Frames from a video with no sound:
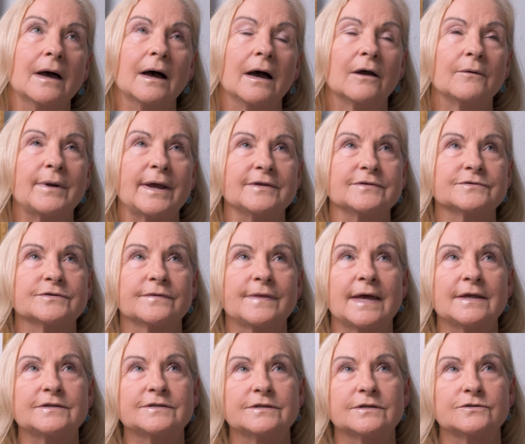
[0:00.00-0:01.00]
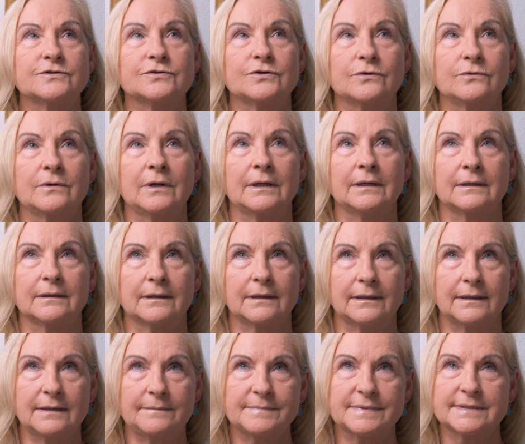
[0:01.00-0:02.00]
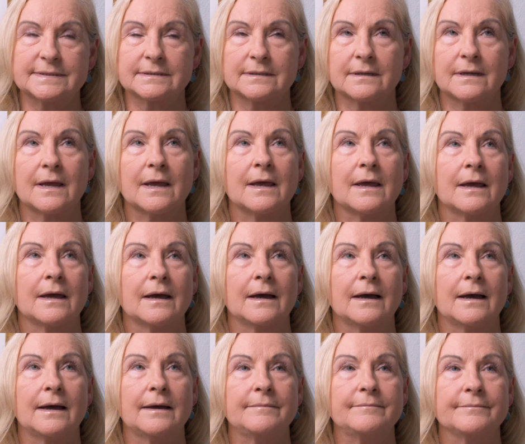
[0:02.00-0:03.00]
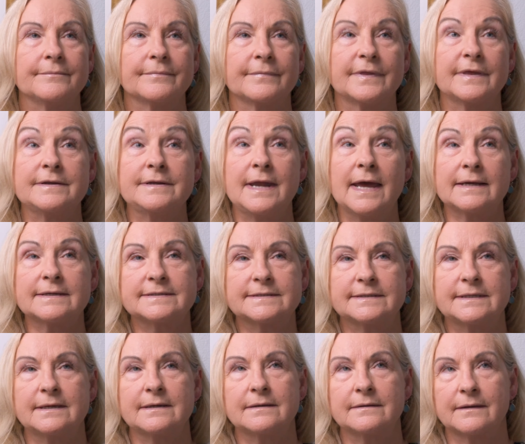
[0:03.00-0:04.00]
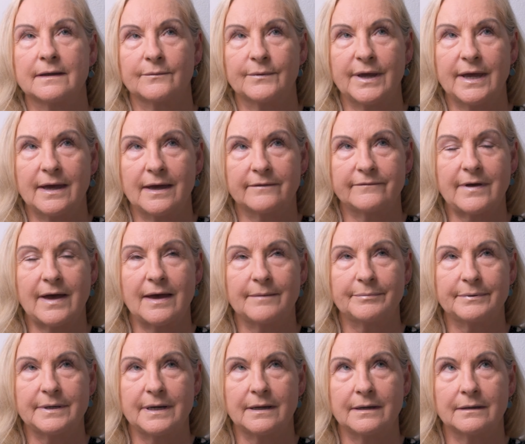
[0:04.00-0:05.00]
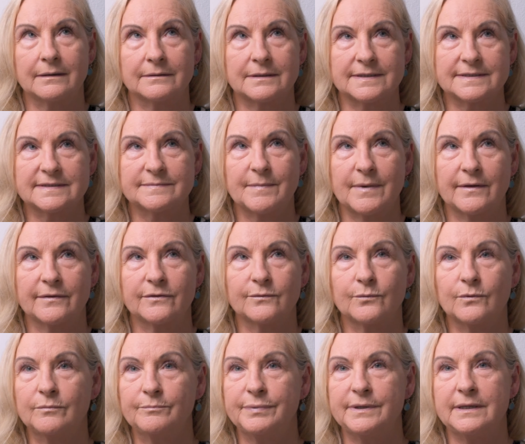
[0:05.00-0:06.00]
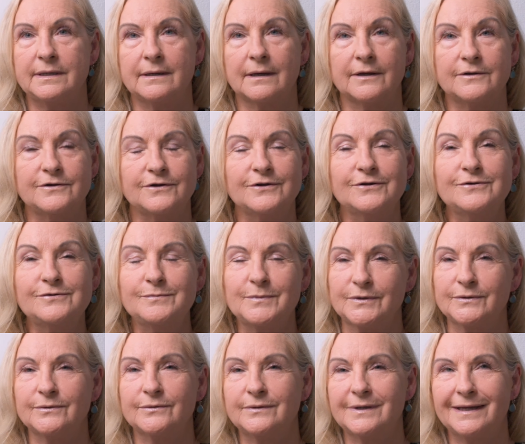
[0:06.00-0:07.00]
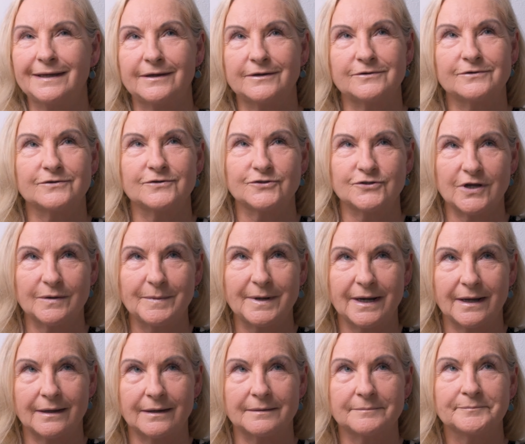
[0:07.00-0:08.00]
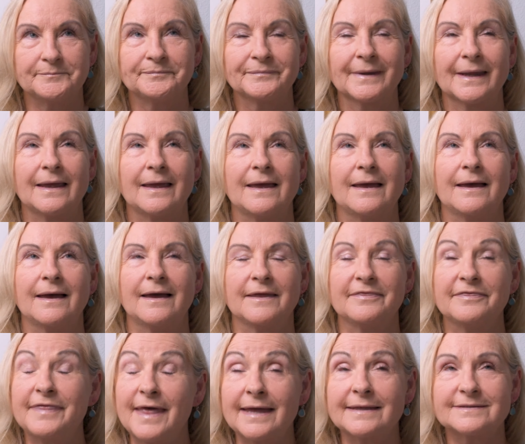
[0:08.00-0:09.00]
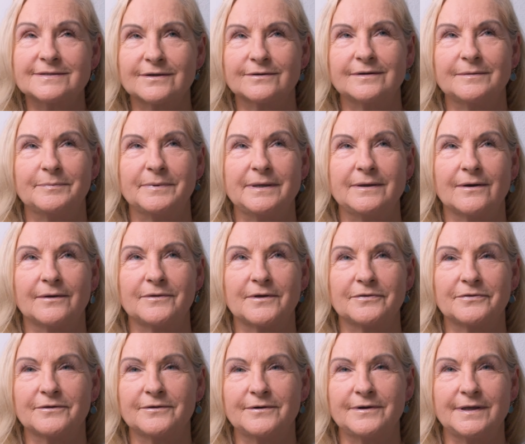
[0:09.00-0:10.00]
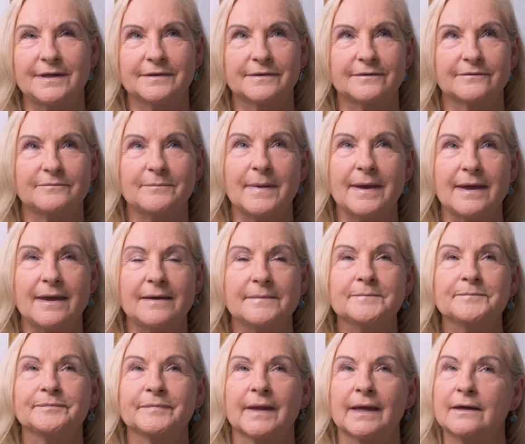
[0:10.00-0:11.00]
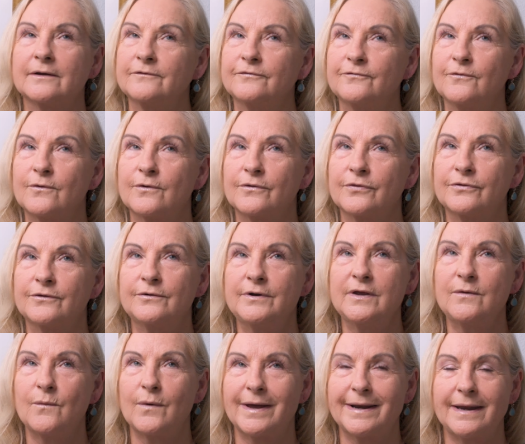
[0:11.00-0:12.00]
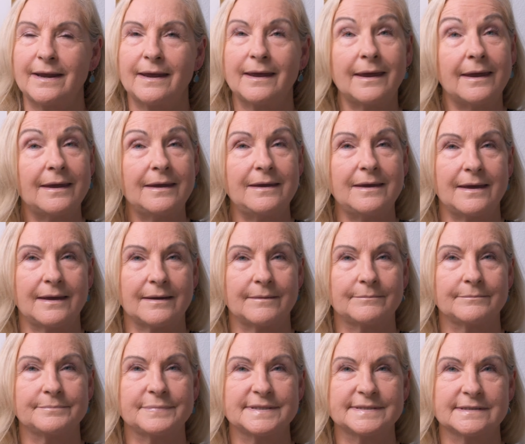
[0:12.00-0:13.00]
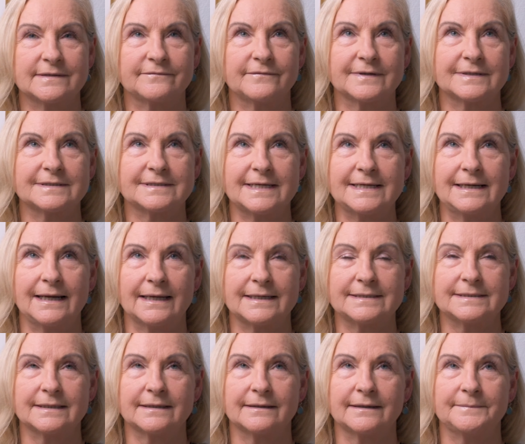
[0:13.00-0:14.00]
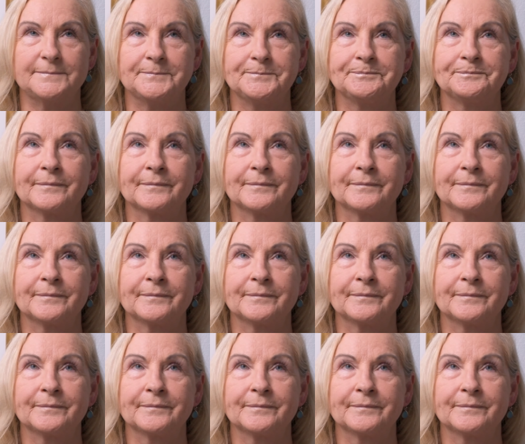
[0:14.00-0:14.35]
All right, so that's the total eclipse. The next thing that we have happening this month will be a new moon in Gemini. And that's going to be on the 30th of May at 4:31 a.m. Pacific Daylight Time.